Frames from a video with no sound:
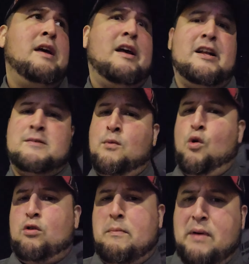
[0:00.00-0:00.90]
It's
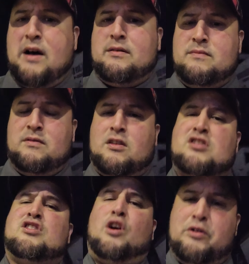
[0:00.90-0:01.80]
more about the
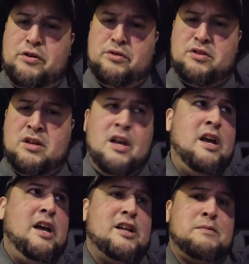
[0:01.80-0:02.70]
starters.
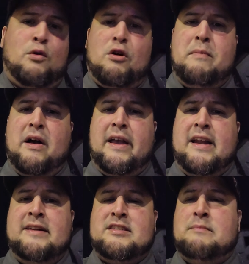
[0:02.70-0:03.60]
It's more about
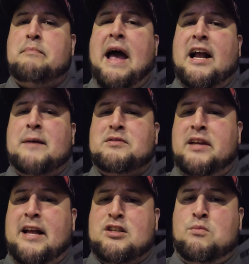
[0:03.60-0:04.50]
getting some backups to
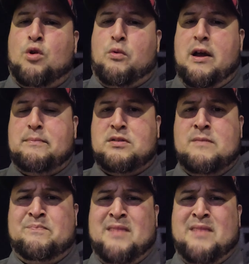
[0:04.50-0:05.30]
get some more reps.